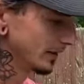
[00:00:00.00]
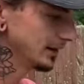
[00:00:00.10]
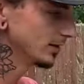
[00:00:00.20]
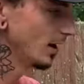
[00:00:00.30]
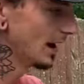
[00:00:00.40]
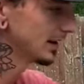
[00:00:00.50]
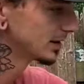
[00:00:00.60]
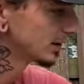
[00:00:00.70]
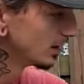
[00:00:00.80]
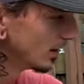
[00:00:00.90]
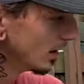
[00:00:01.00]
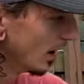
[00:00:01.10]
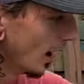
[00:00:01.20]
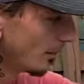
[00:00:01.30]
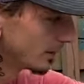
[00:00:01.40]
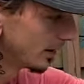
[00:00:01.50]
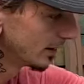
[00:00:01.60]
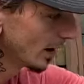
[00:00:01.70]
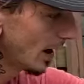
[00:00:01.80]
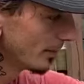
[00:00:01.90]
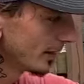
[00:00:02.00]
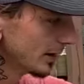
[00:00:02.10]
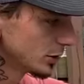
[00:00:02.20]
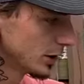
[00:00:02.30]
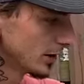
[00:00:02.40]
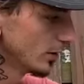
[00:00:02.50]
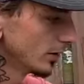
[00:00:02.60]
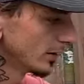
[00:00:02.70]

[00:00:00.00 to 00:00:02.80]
these lines up to the top of this shingle,